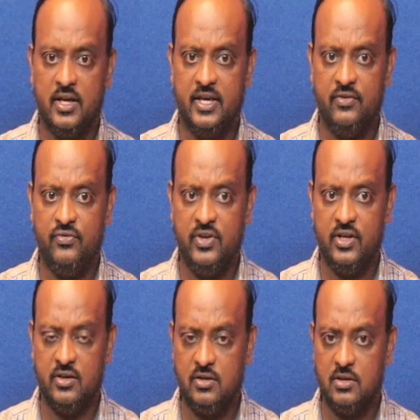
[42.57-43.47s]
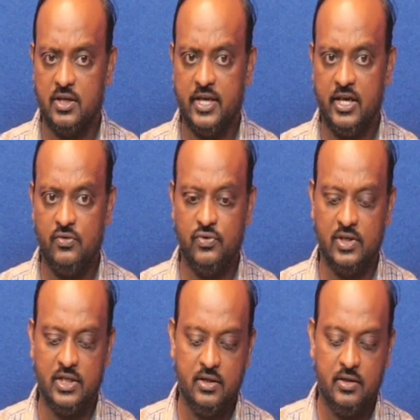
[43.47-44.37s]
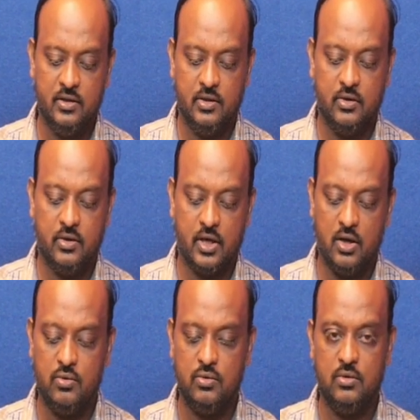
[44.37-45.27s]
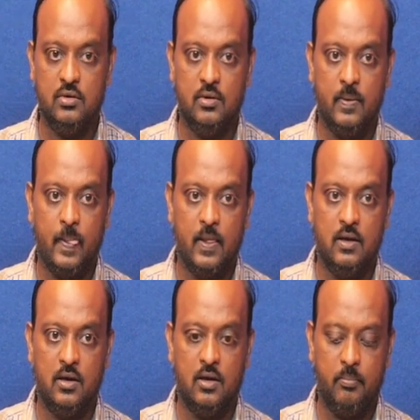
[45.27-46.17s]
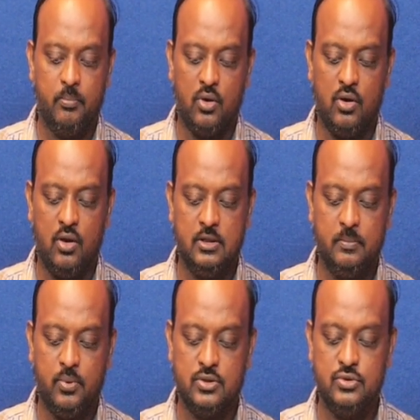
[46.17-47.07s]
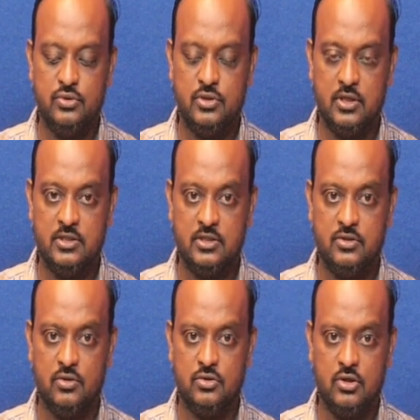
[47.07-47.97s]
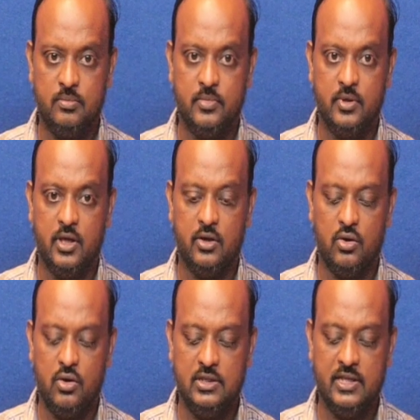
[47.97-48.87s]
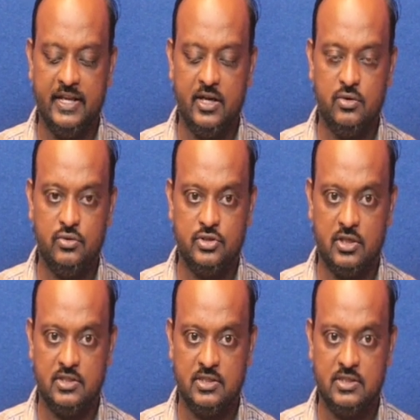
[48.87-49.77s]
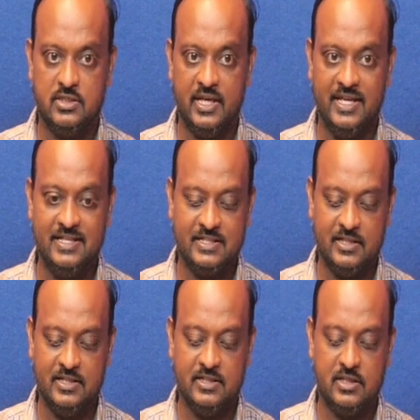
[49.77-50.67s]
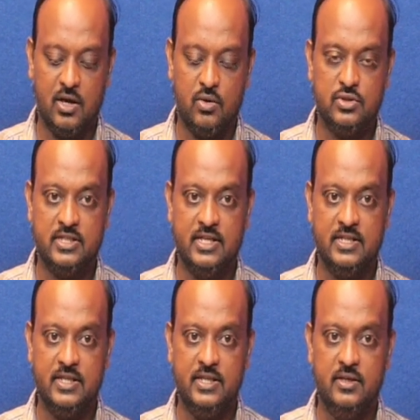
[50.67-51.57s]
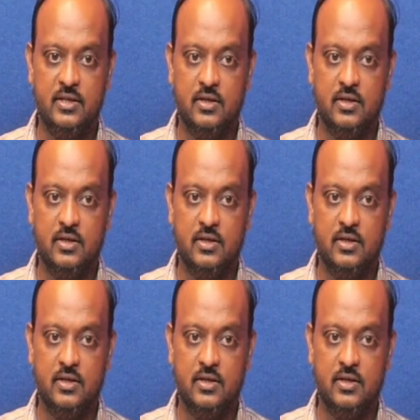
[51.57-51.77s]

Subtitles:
GIF here carefully, you have all the positive charges on top and all the negative charges inside. This is the outside the